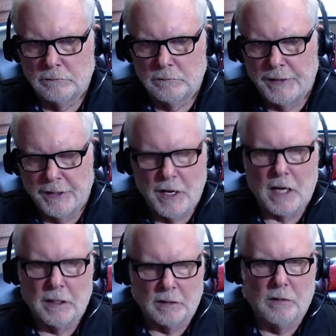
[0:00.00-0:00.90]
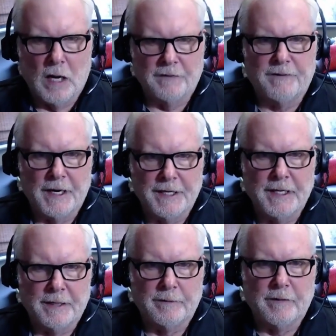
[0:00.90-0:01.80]
they're not going to qualify to
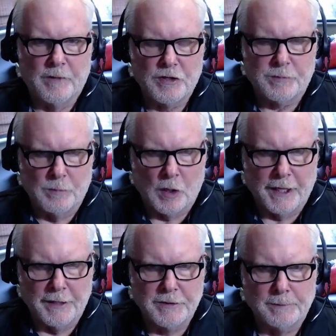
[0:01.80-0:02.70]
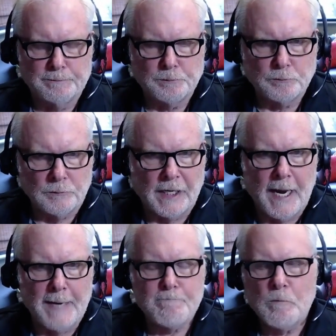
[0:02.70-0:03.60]
get a reverse mortgage.
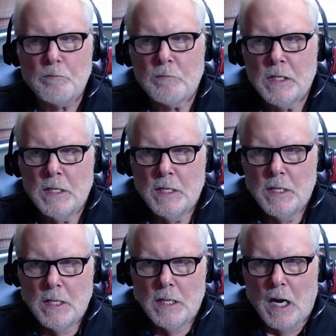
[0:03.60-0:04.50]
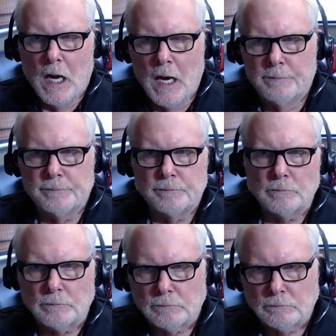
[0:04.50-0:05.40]
Okay? You
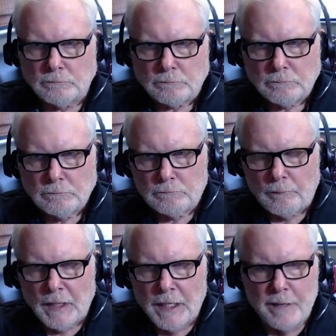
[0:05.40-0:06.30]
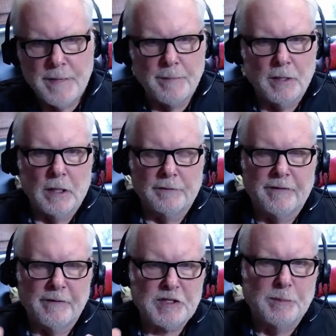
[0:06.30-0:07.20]
got to remember, a
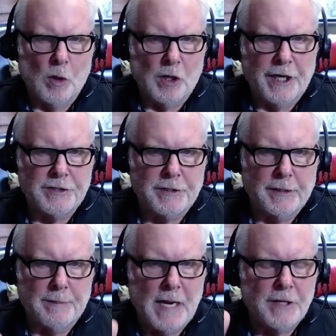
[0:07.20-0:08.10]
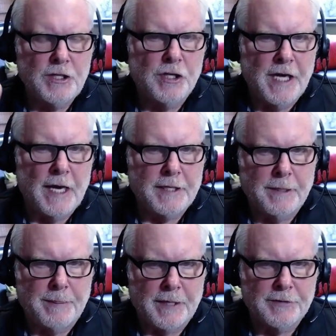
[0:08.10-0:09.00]
reverse mortgage, the amount you get
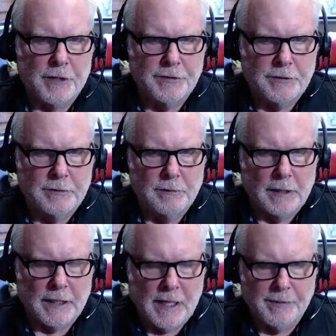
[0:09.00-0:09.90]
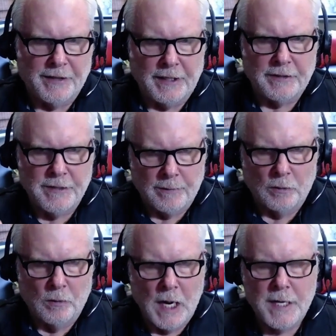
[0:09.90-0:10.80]
depends on a couple things. Number
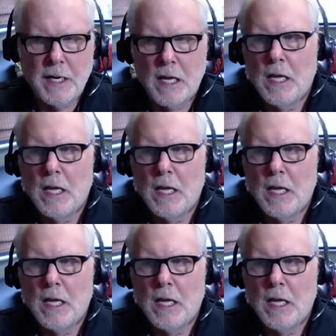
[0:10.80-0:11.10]
one,